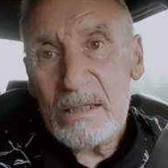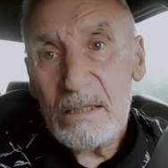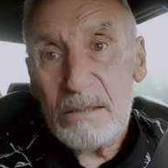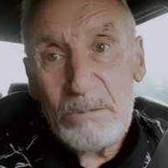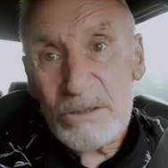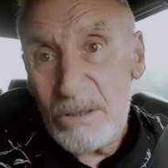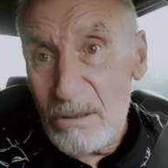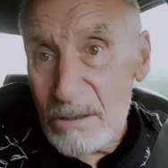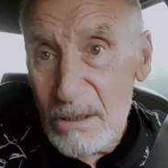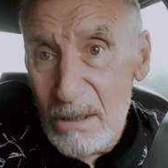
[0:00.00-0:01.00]
it was
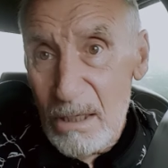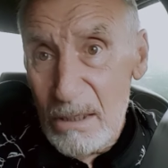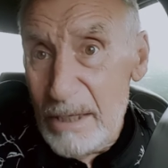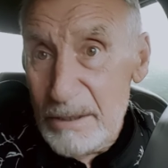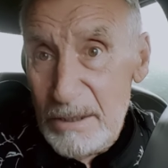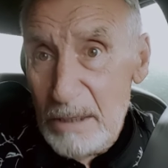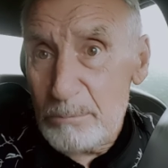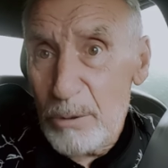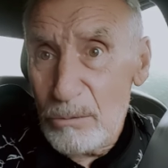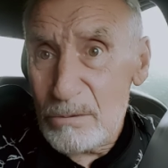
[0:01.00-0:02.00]
not a lightning
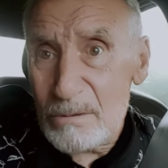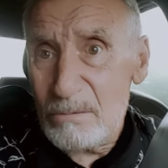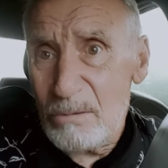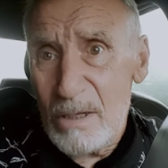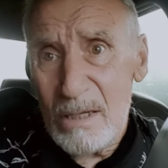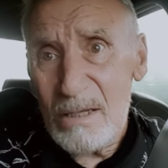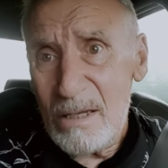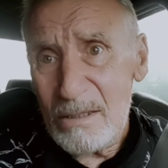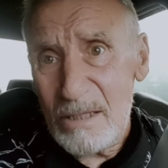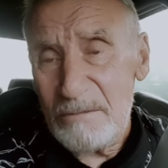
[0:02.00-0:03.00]
bolt where
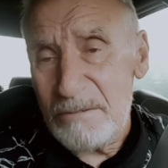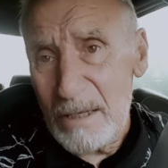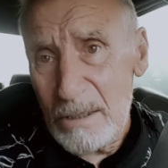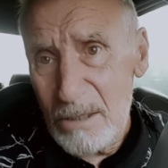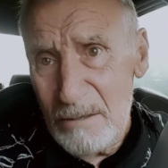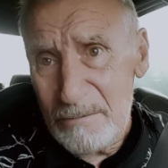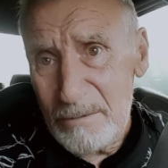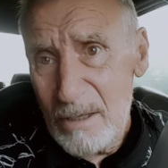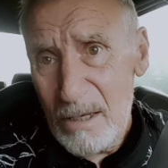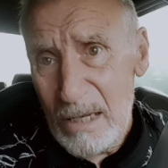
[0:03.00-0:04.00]
they fell in love
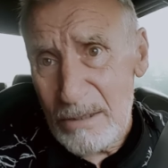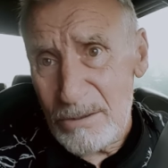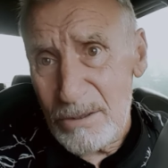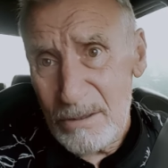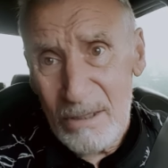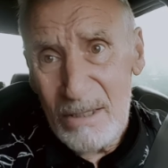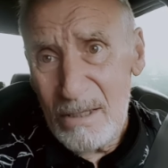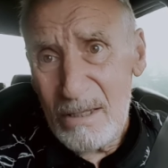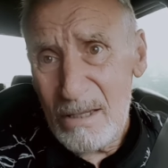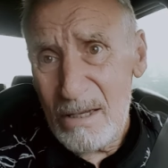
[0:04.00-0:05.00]
and
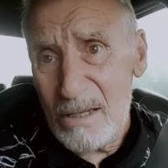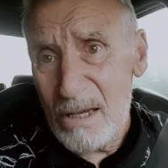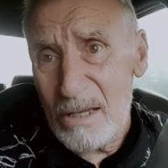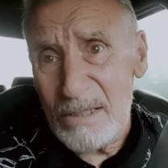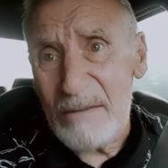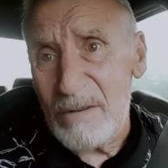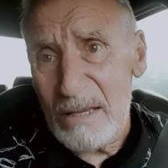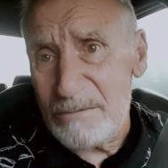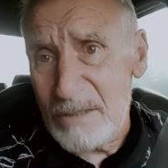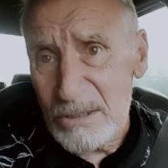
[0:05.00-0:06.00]
never
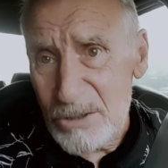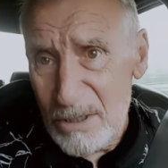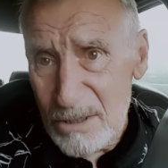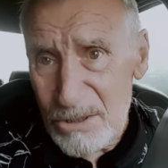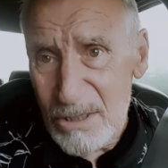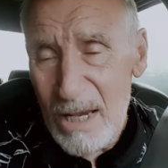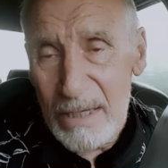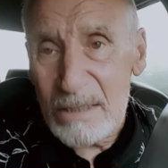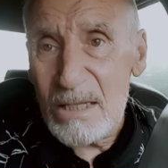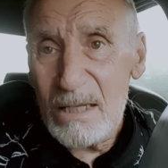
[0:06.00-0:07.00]
left each other's
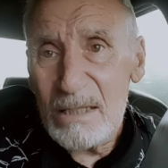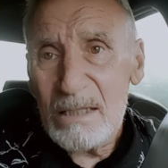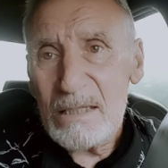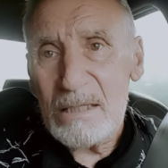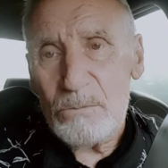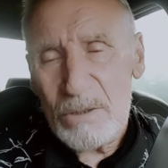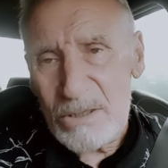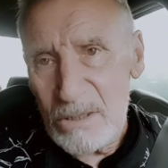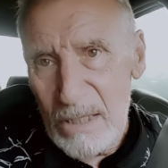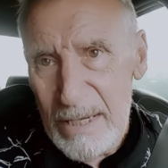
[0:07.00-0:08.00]
side. It
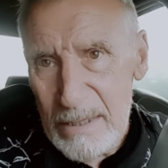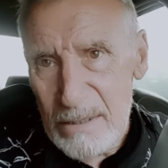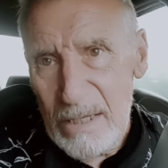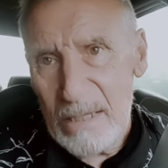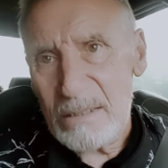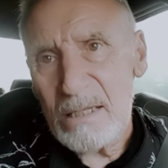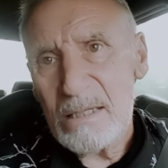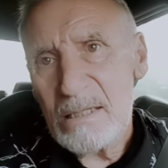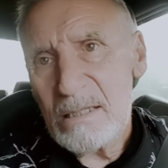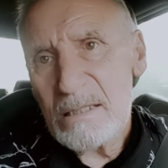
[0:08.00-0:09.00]
wasn't like that.
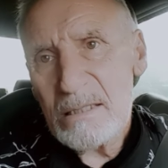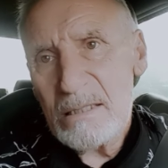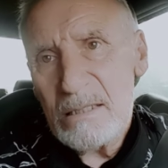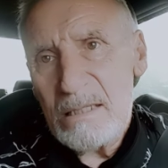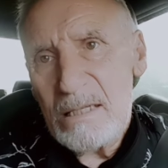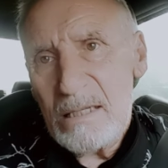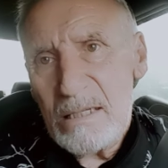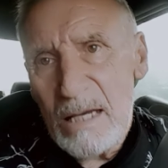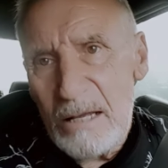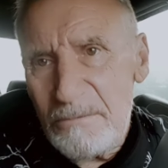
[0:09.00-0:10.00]

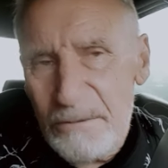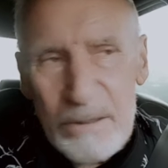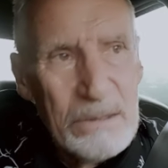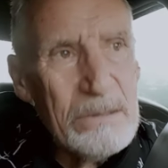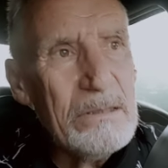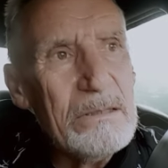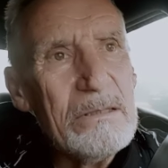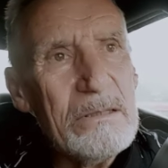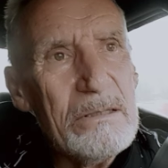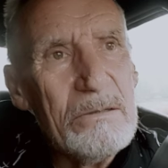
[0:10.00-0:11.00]
Alfred,
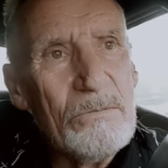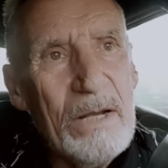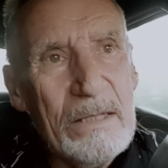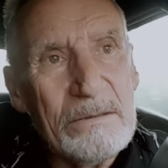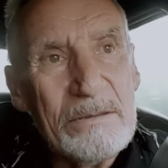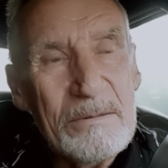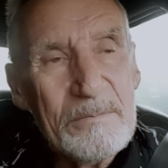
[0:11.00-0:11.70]
when